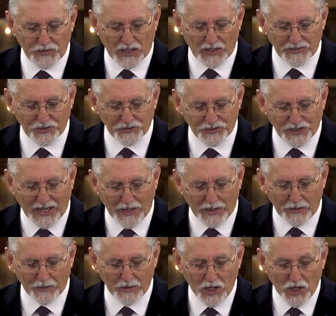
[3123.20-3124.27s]
not
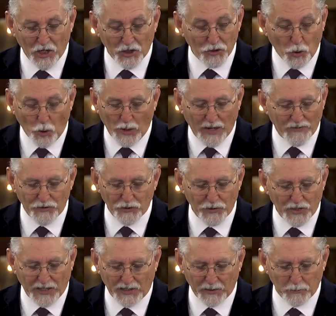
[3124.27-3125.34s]
desired, nor have you
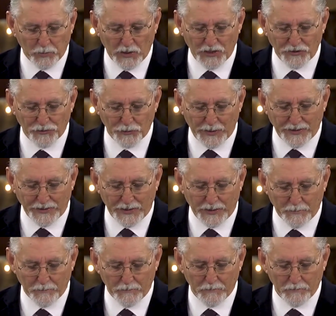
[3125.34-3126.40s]
taken pleasure in
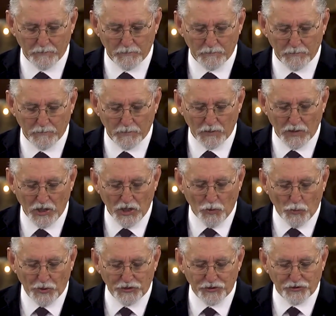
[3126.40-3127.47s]
them,
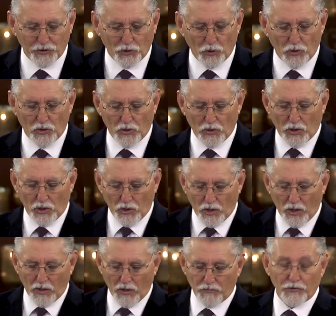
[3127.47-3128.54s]
which is
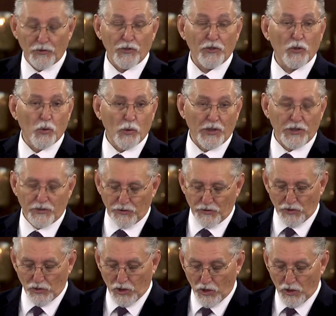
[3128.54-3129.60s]
offered according to
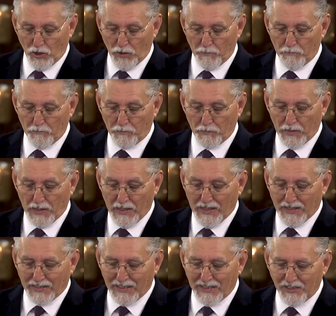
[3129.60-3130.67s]
the law.
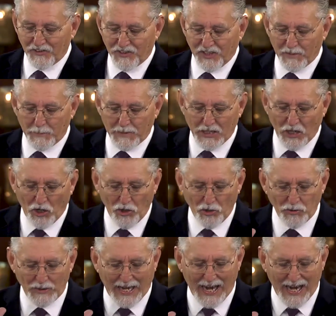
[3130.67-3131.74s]
Then he said,
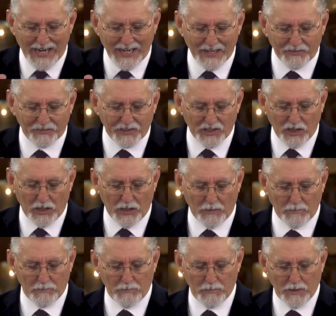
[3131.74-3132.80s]
Behold, I have
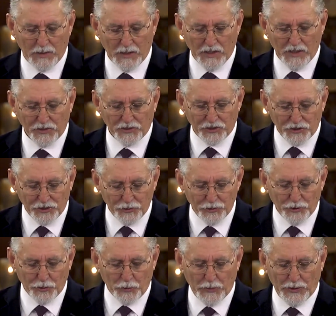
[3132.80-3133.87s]
come to do
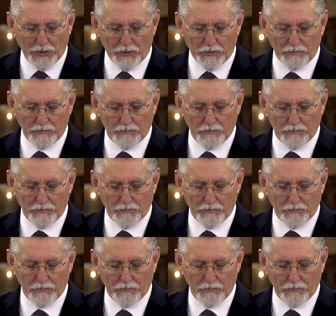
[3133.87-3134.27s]
your will.